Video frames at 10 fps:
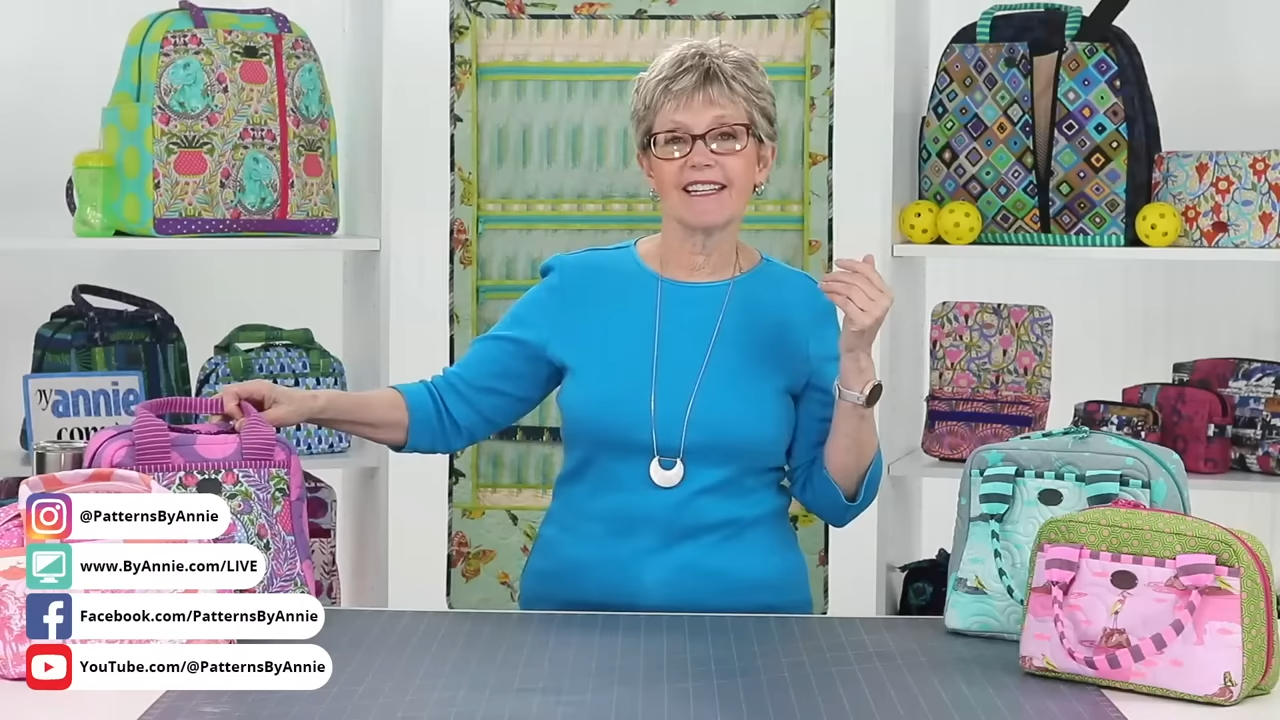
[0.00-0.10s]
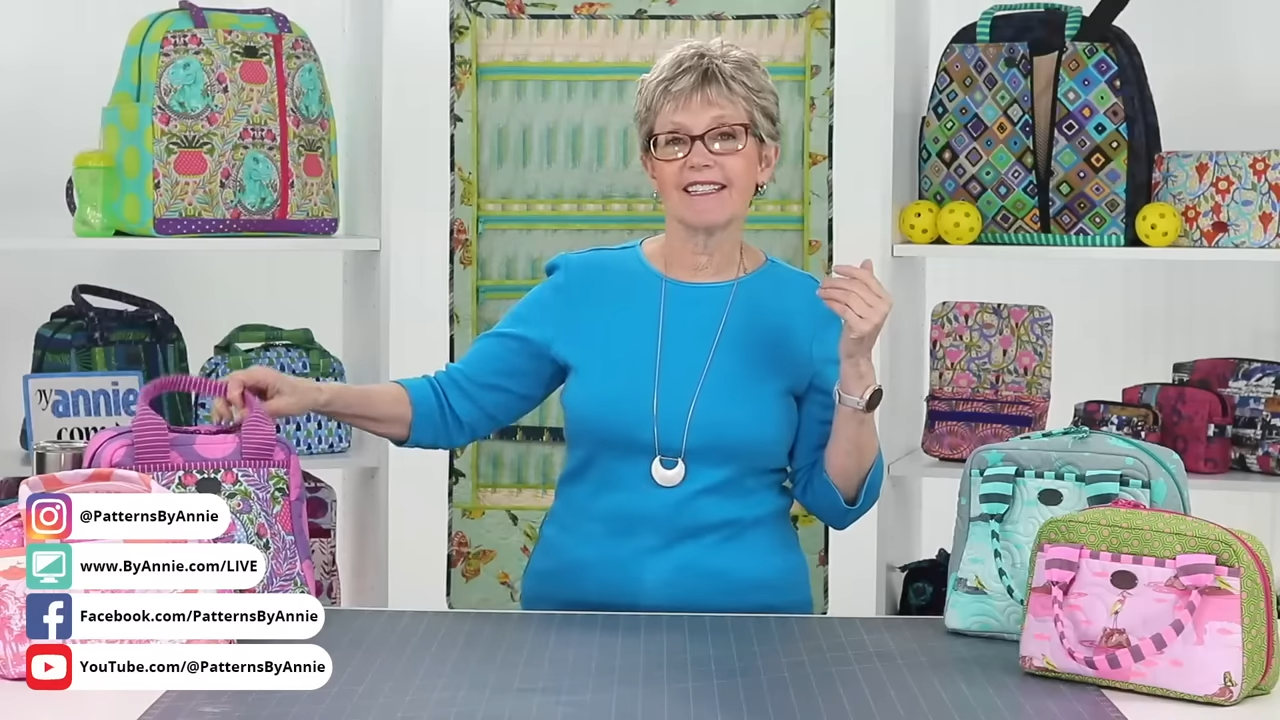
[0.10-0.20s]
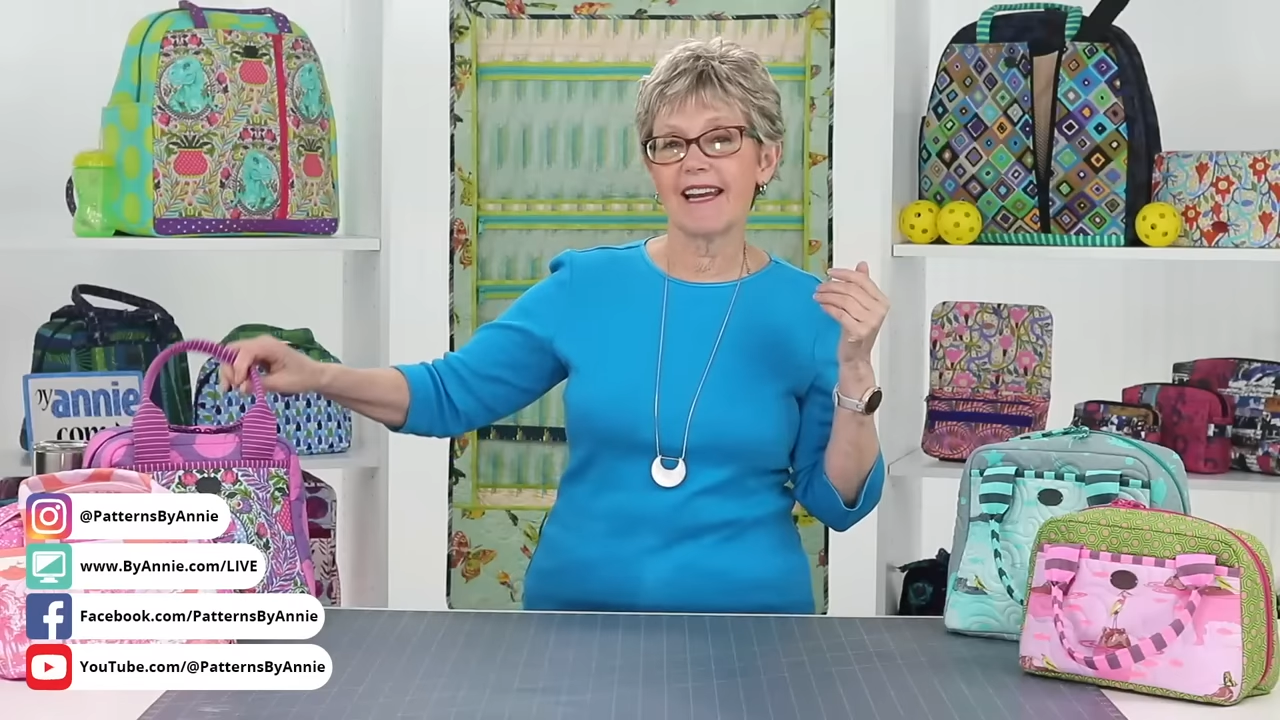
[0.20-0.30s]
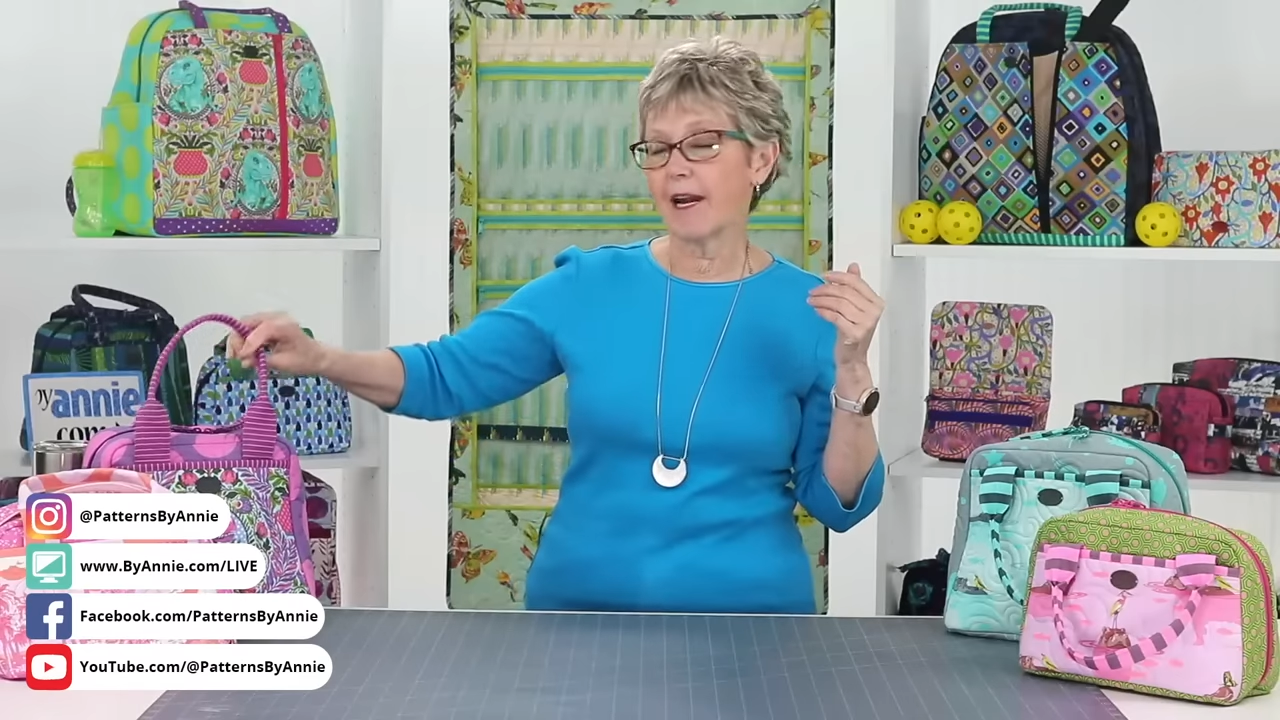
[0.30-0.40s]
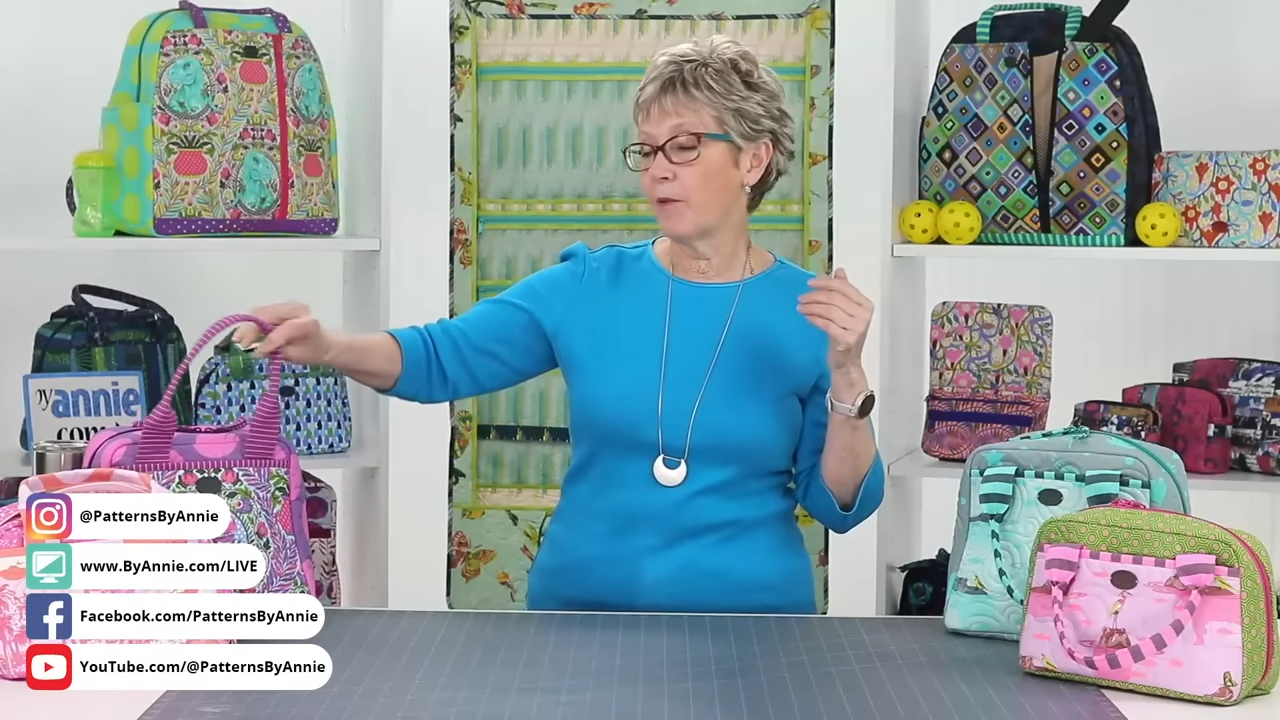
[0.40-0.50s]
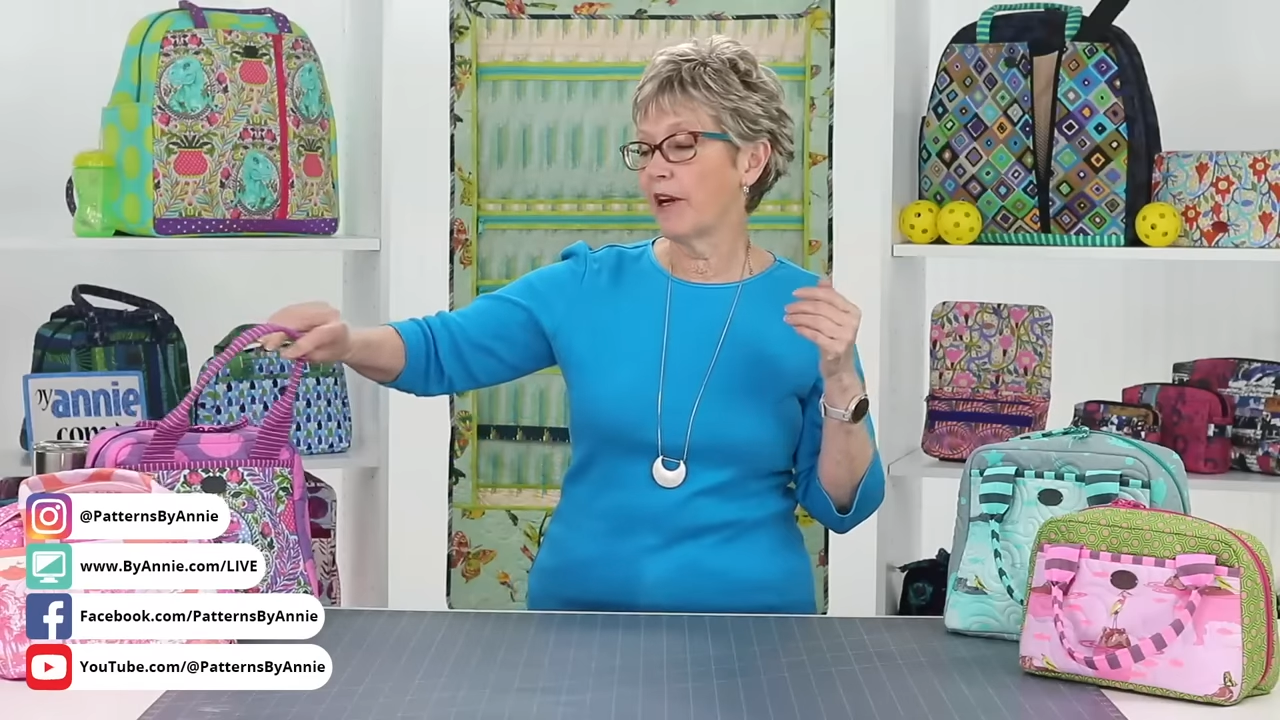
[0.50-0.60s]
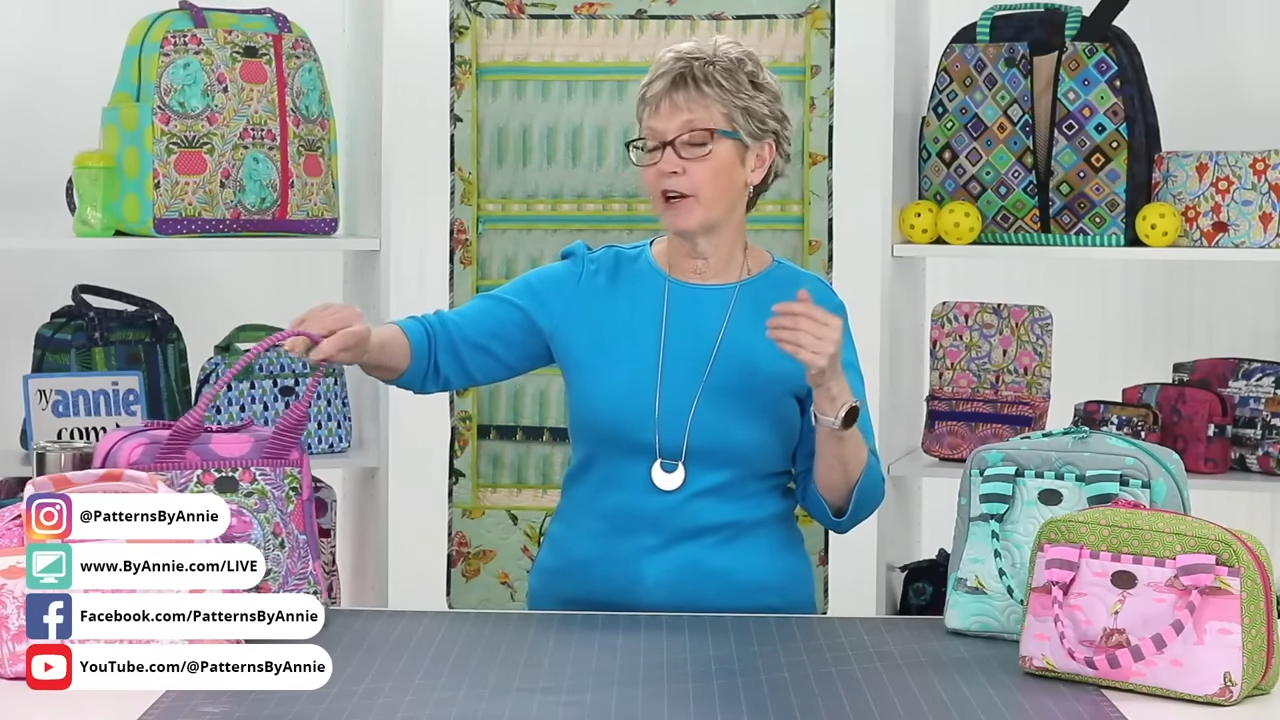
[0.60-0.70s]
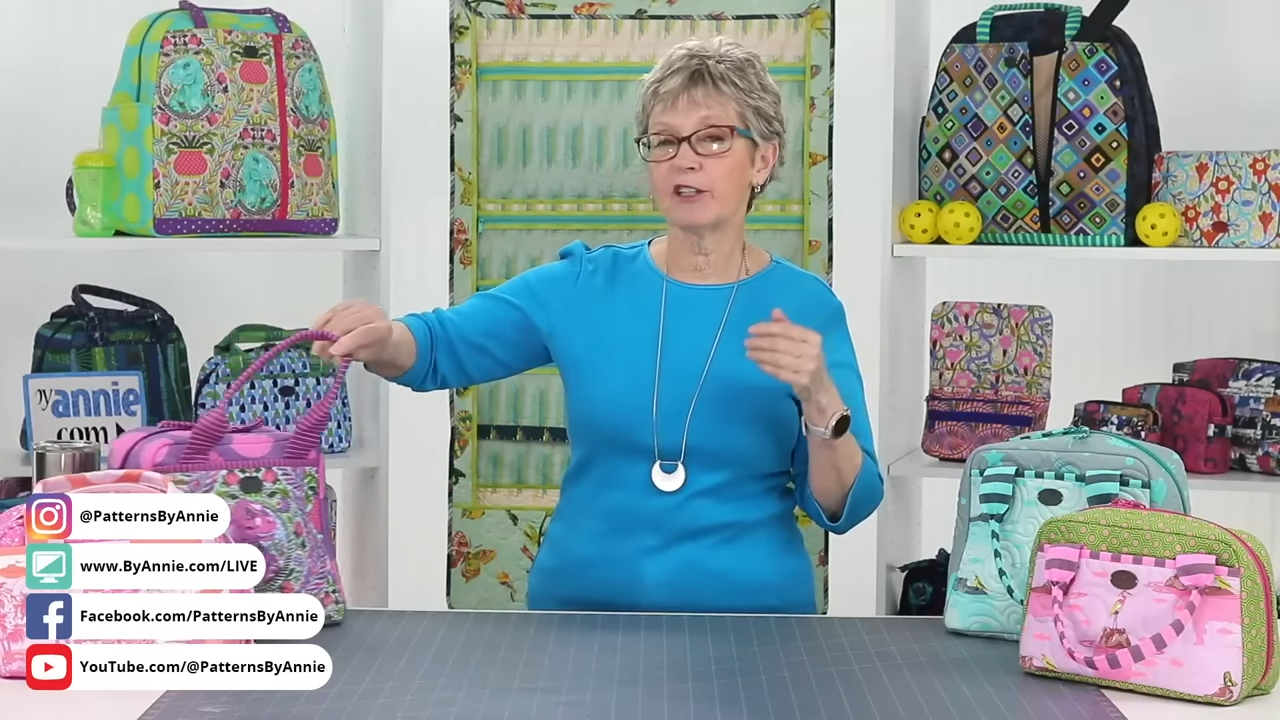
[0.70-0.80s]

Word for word: today we are